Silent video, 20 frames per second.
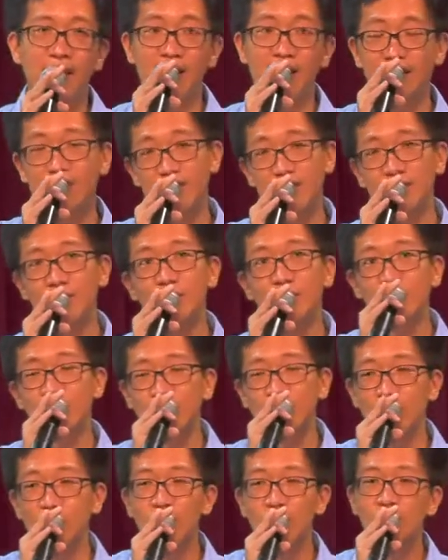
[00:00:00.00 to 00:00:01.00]
And
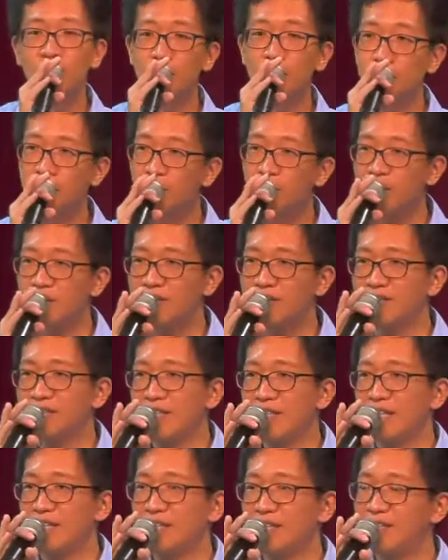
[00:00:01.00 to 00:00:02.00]
so what Paul is
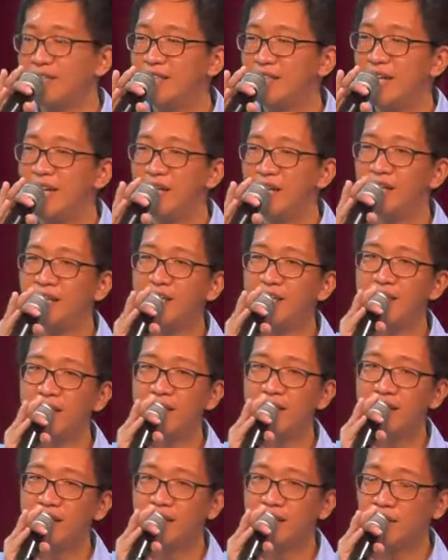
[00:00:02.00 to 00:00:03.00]
saying is that
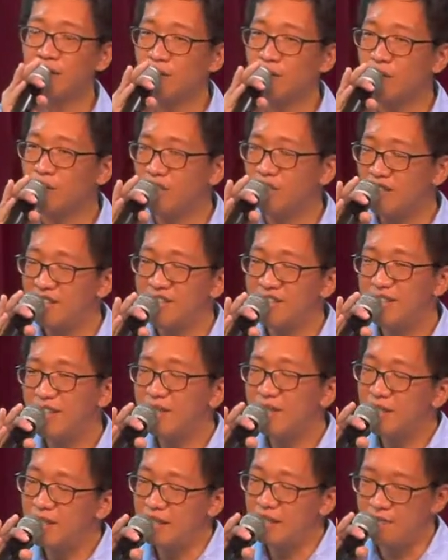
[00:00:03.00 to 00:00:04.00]

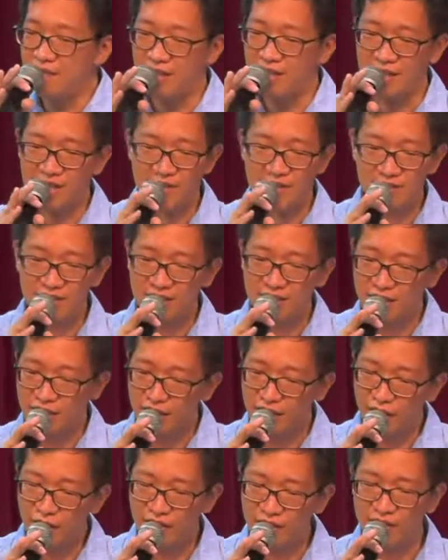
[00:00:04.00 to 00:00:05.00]
Christian living is
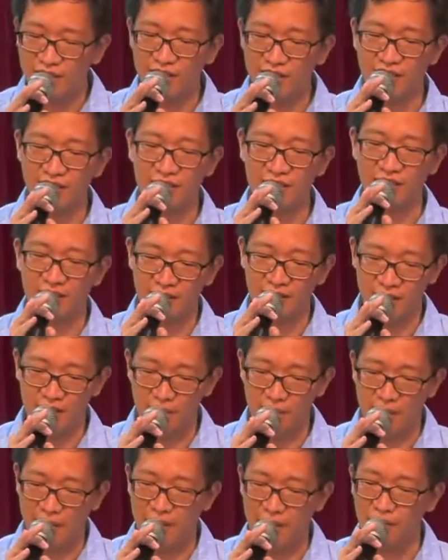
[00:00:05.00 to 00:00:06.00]
not
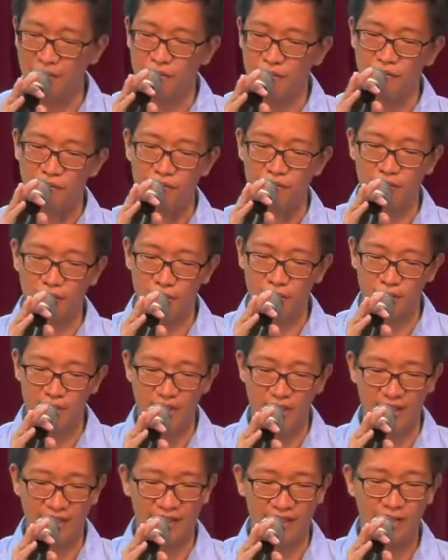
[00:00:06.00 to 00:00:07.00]
about
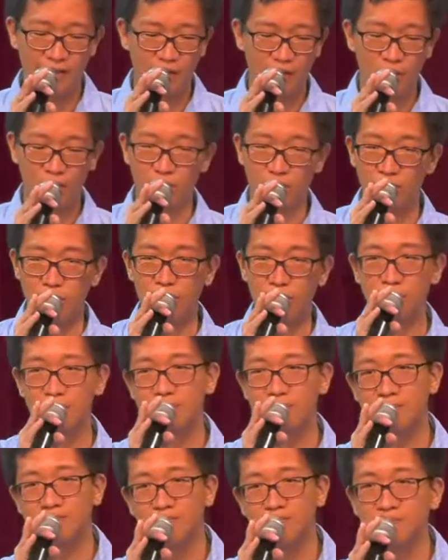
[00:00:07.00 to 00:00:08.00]
following
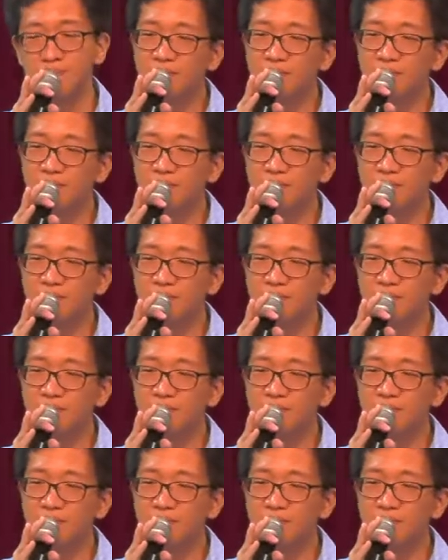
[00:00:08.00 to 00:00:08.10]
rules.